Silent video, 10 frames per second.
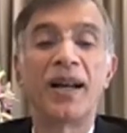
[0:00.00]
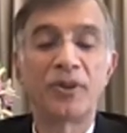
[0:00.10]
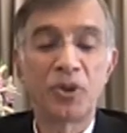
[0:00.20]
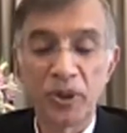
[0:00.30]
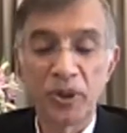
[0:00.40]

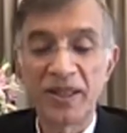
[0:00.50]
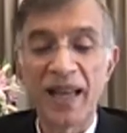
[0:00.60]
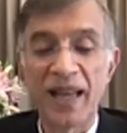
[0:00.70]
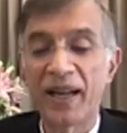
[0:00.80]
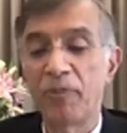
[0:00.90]
to this
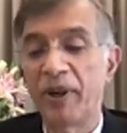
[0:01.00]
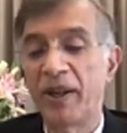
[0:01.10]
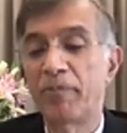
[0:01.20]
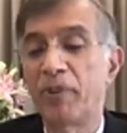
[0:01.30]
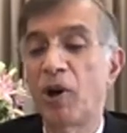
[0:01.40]

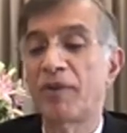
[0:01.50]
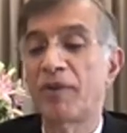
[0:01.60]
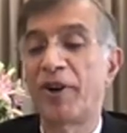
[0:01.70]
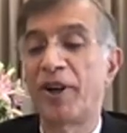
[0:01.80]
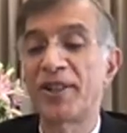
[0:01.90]
academic board
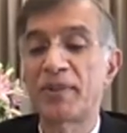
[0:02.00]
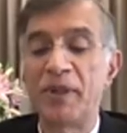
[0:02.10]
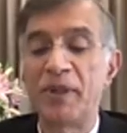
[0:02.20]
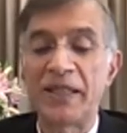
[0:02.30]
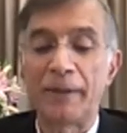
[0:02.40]
first
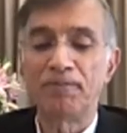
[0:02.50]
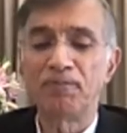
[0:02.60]
meeting.